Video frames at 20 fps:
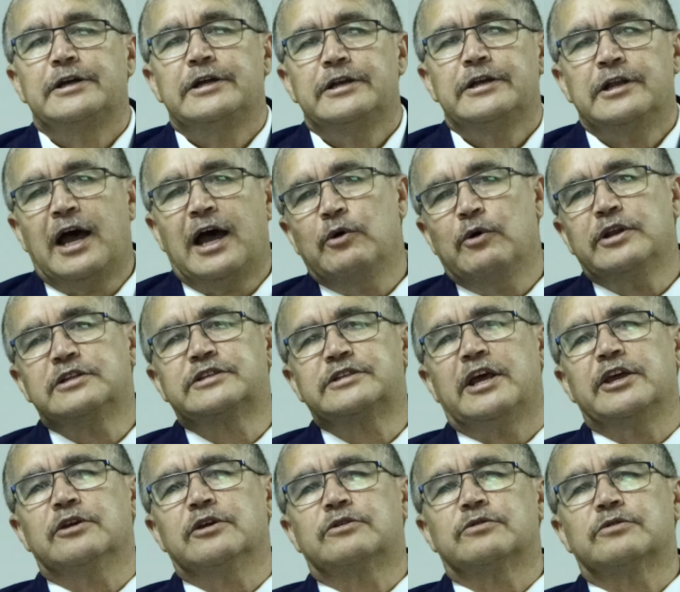Now I want to
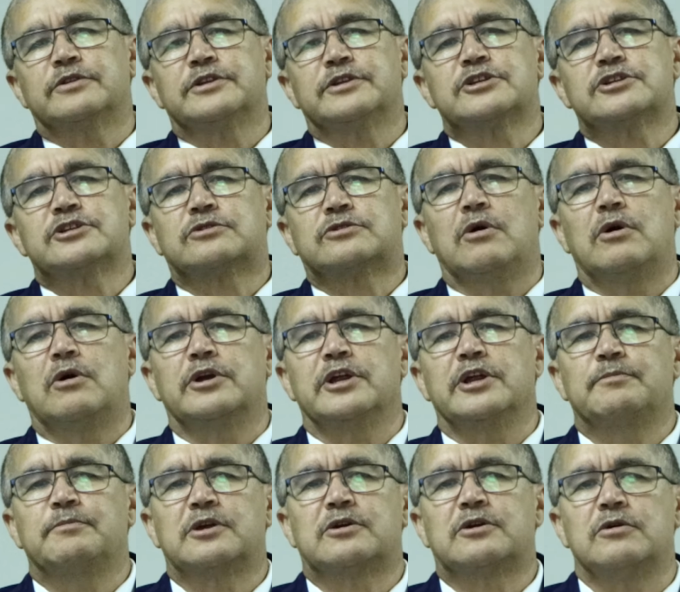take you to this story
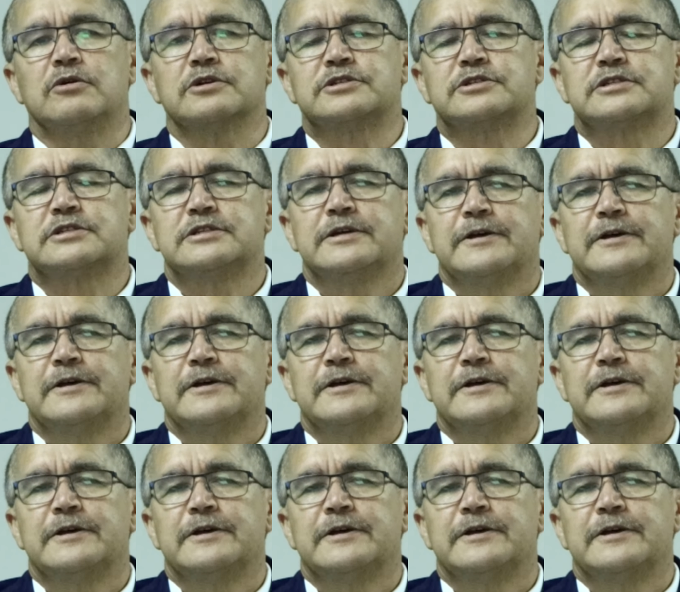because